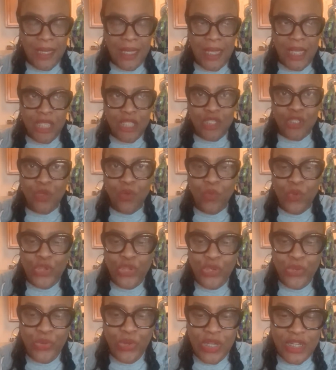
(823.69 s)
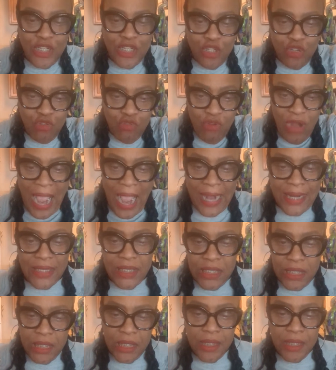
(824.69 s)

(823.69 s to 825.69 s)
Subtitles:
So when you attract